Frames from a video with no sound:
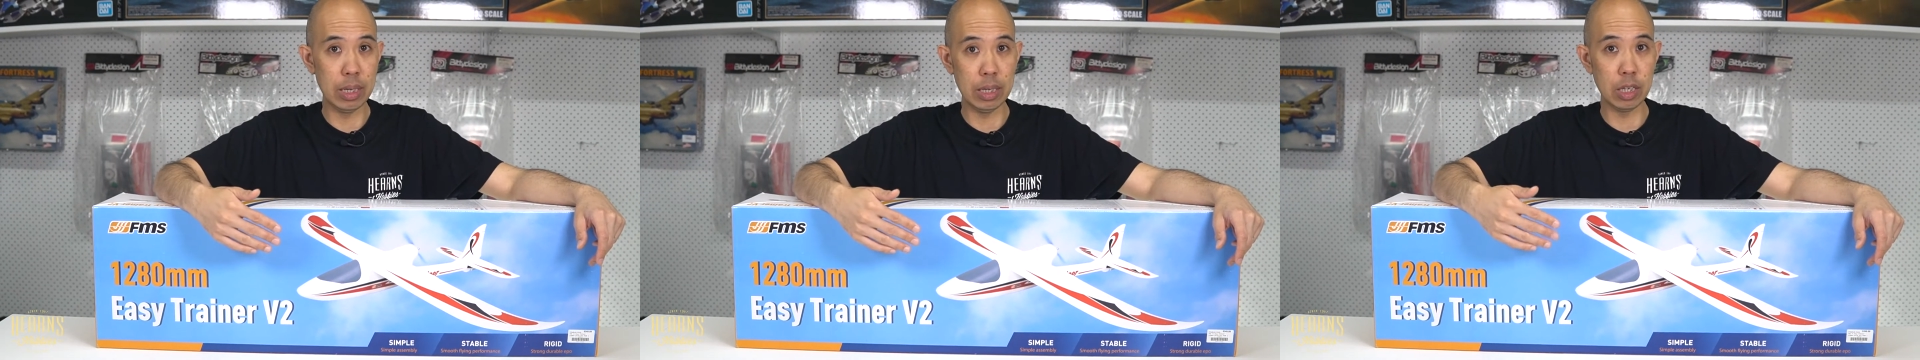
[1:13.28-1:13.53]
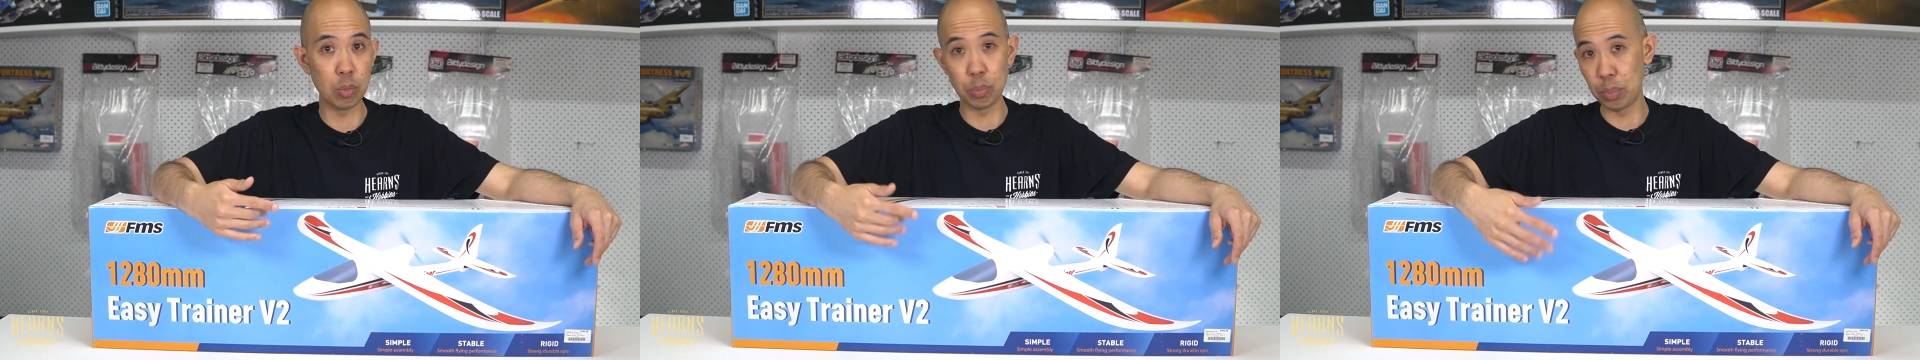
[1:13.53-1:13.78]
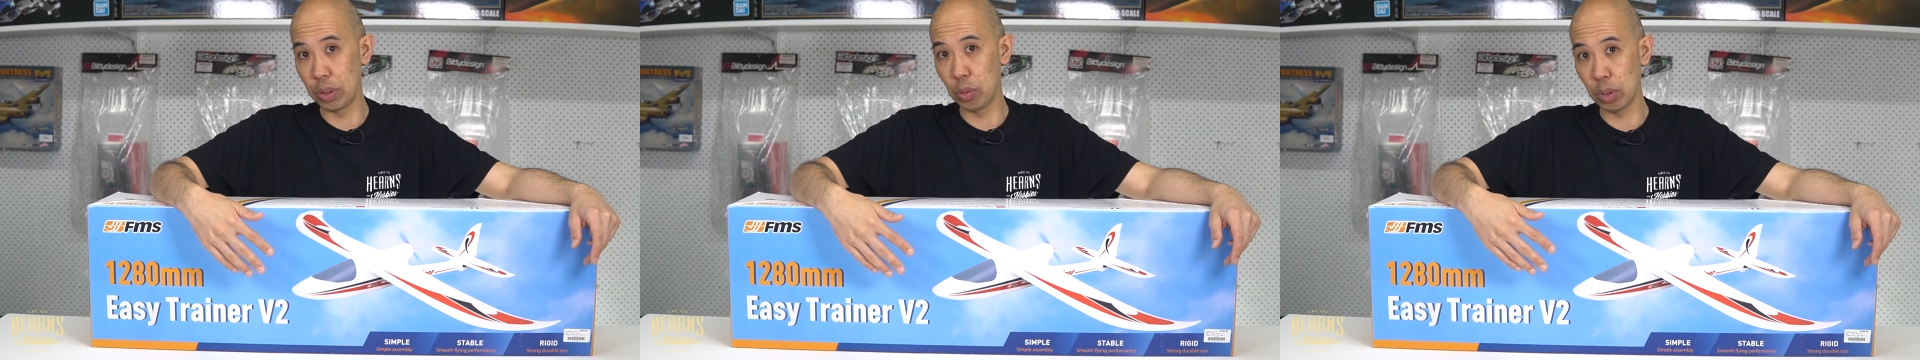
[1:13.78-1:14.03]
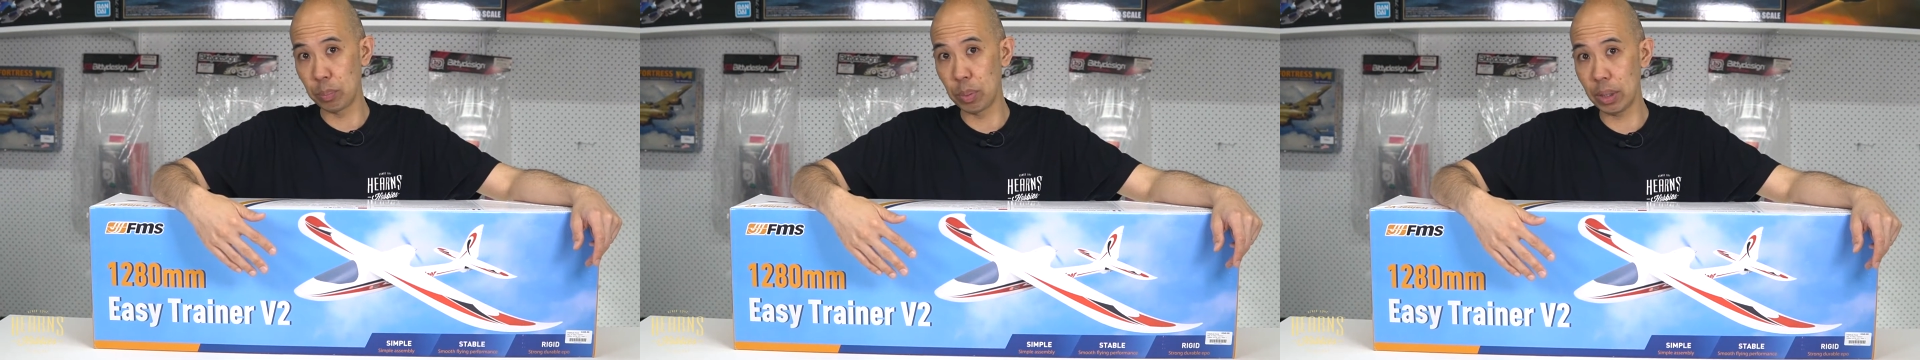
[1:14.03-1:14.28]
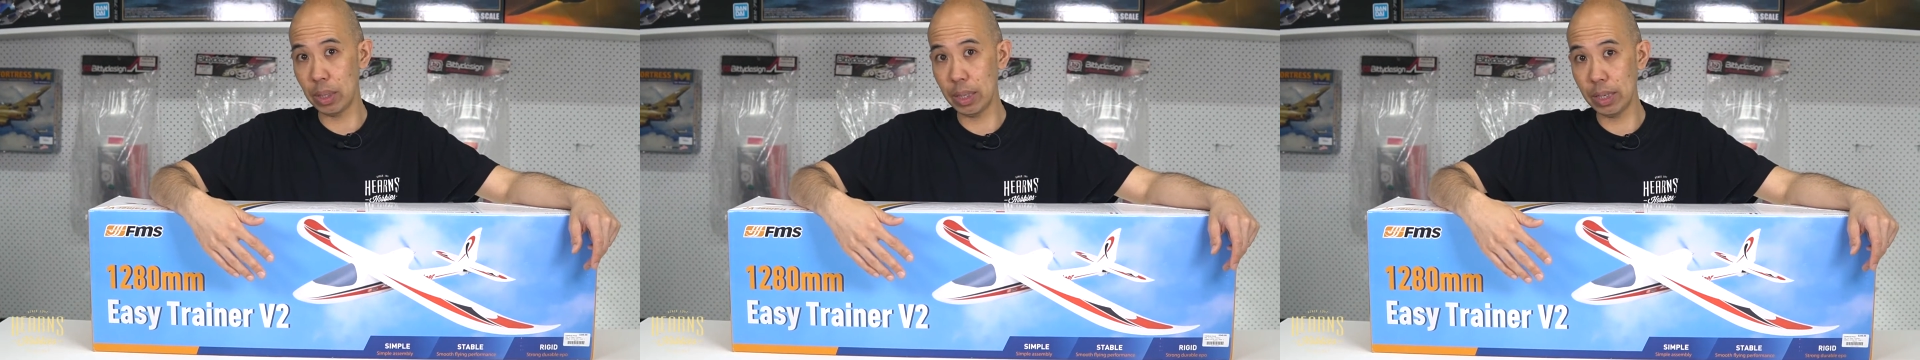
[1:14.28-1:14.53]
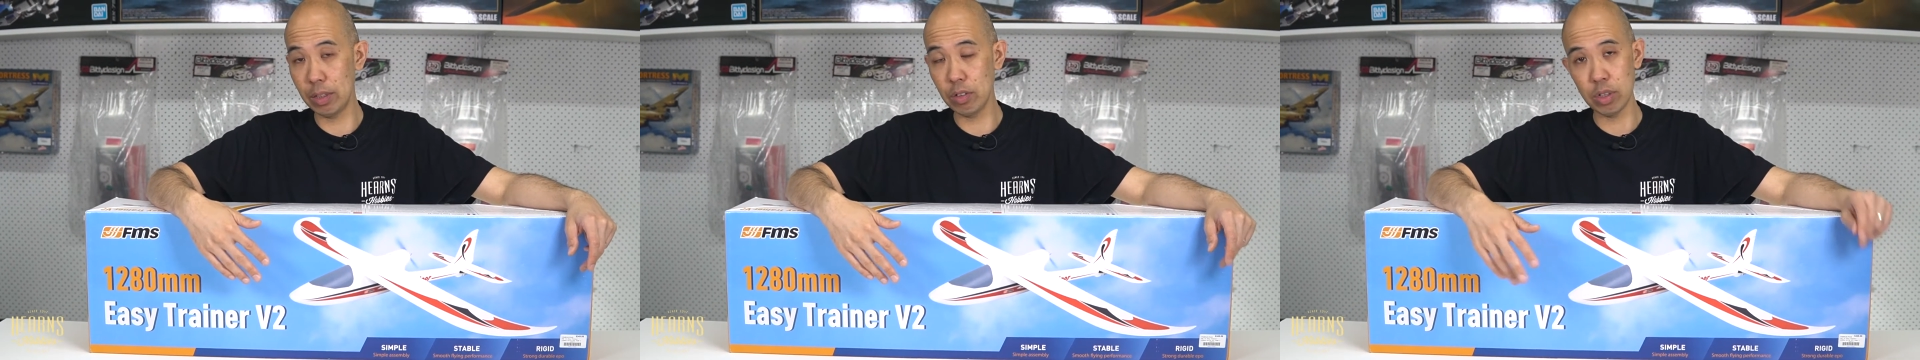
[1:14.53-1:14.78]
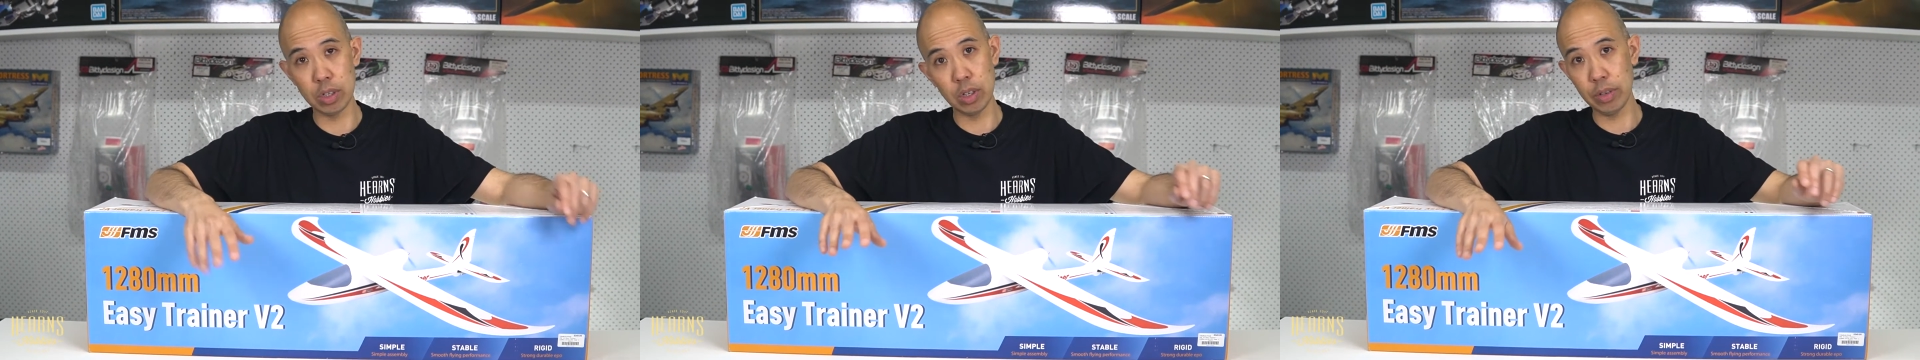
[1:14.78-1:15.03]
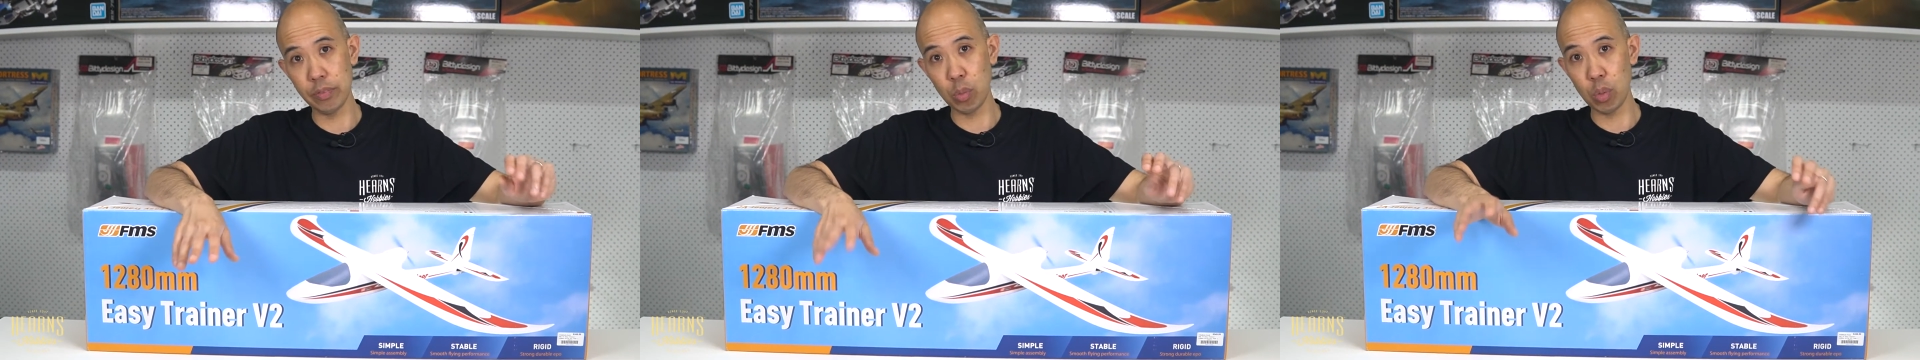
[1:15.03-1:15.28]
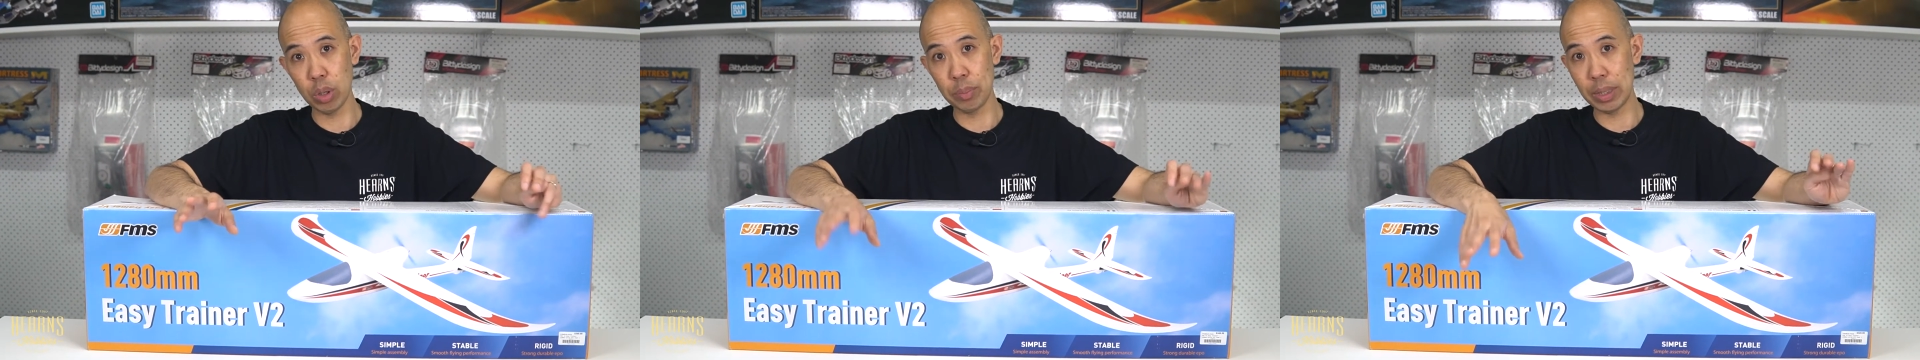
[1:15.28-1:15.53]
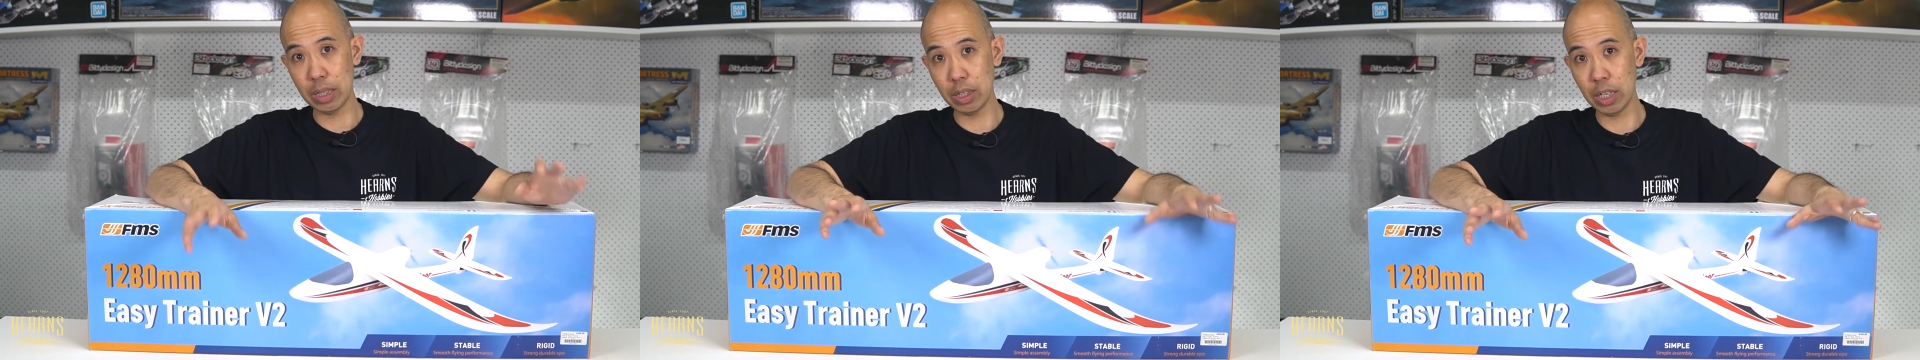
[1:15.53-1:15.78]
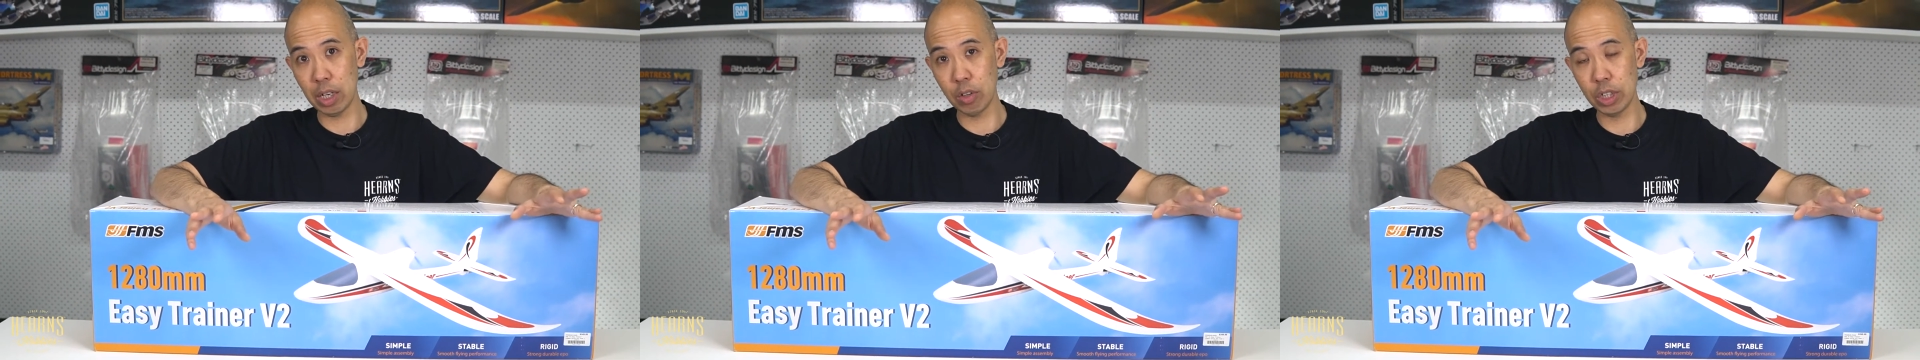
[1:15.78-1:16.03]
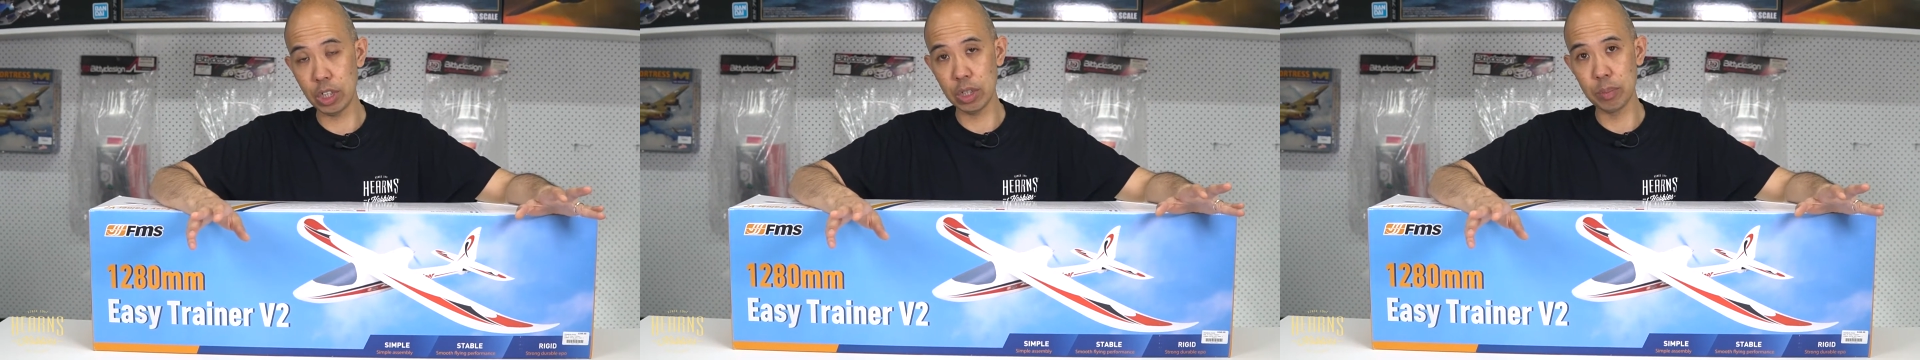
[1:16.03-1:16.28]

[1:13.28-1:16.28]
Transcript: you'll be doing belly landing, so you don't have to worry about undercarriage,